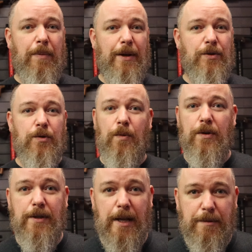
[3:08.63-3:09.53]
places where
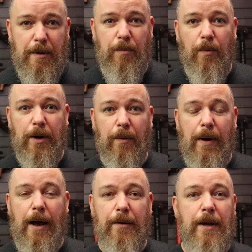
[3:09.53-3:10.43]
there's lots of people running
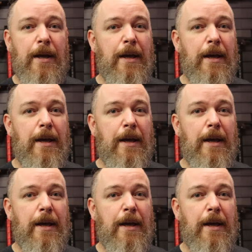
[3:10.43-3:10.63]
around.